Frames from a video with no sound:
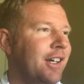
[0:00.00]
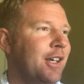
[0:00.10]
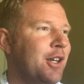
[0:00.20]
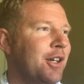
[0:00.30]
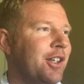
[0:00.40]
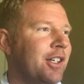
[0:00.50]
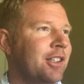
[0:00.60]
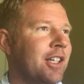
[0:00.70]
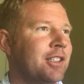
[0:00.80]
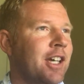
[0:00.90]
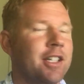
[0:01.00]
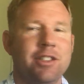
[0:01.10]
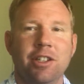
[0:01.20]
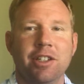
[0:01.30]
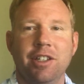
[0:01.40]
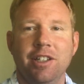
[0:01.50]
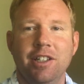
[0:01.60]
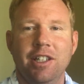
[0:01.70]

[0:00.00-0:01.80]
You know, that's kind of silly